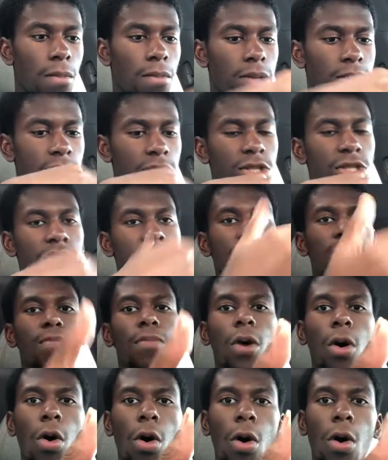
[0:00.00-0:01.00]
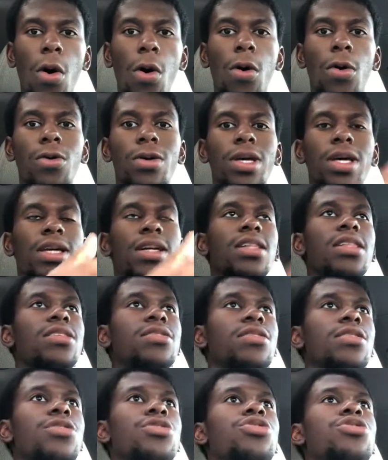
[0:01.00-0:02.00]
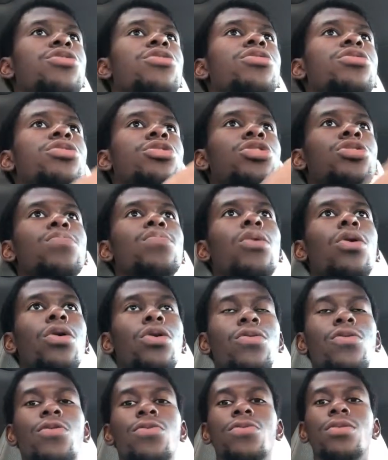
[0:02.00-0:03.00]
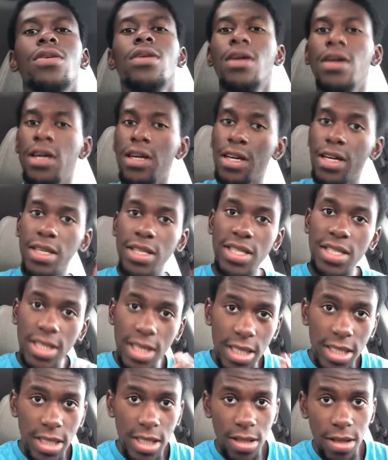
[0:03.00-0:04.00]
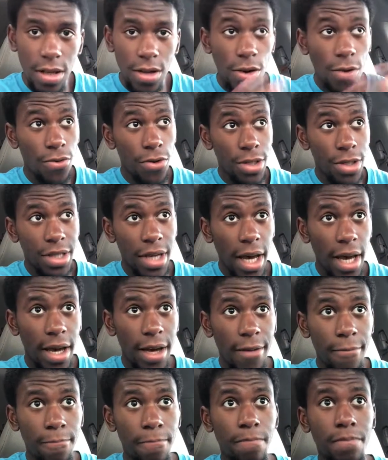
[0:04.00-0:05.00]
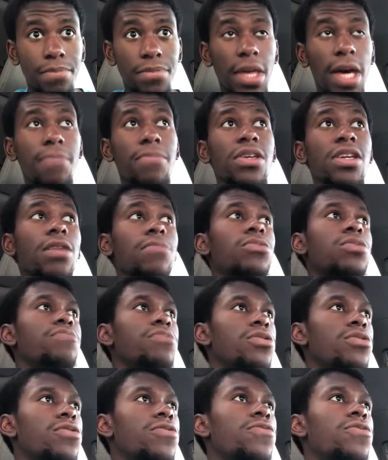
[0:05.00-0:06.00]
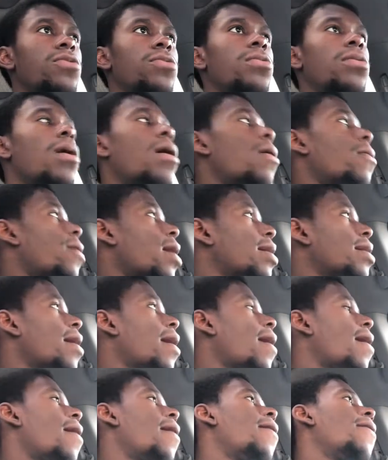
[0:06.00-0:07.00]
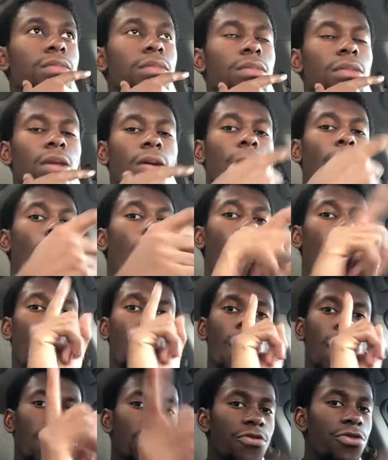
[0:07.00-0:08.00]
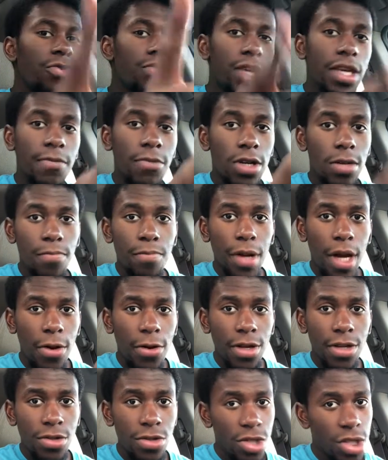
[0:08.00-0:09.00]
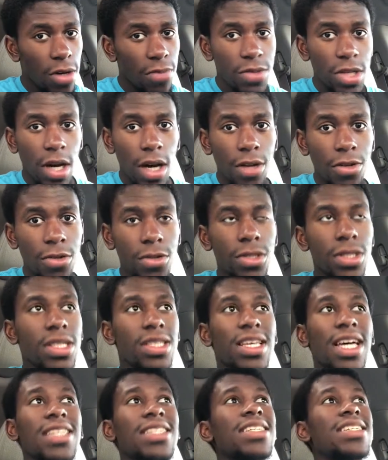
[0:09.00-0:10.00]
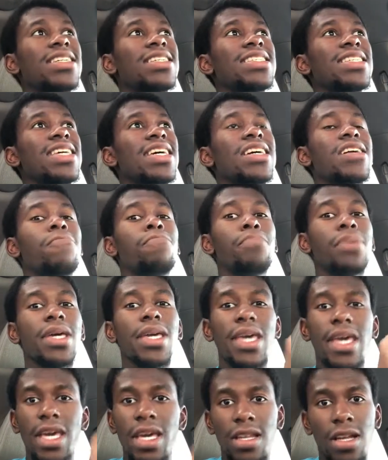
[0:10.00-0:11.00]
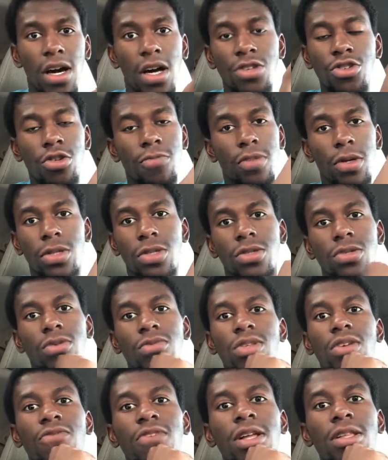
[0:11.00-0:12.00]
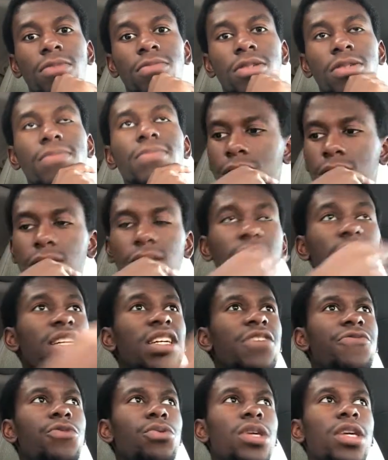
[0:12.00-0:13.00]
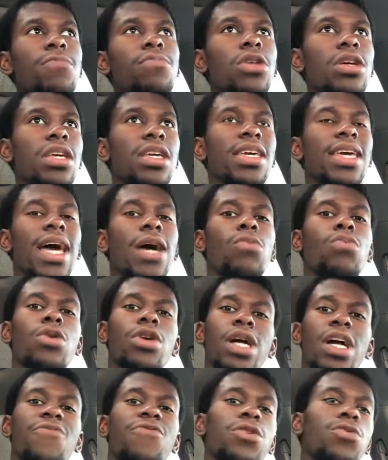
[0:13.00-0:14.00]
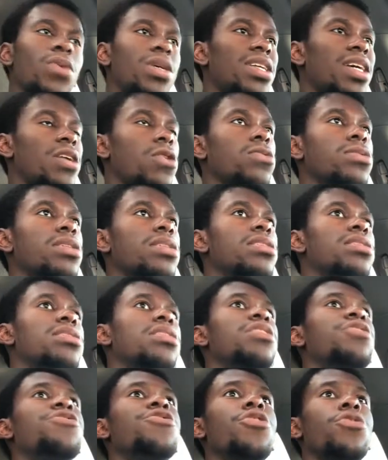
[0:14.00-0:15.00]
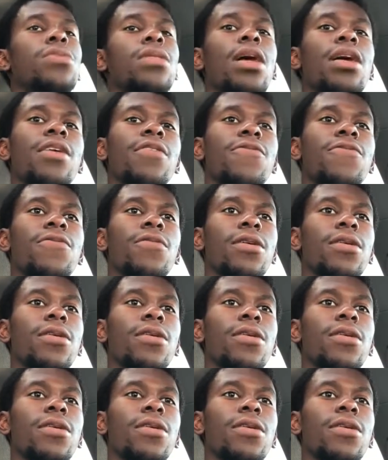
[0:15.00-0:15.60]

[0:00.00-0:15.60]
It's a small inclination. It's a small growth. Consistently over time, that becomes beautiful, right? If you keep comparing yourself to others, that's going to take a big hit on your personal development. If you keep looking at where everyone else is in their life,